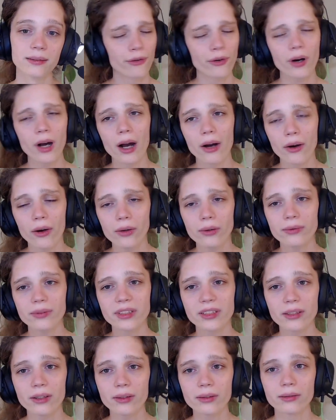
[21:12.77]
For our own
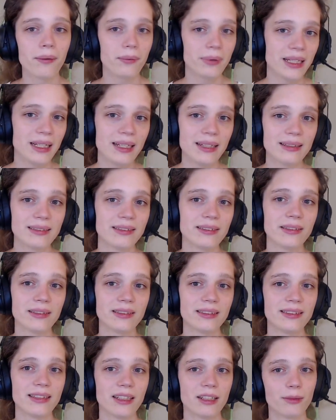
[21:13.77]
result, we needed to
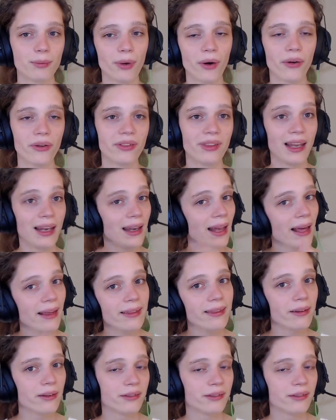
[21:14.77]
consider both the length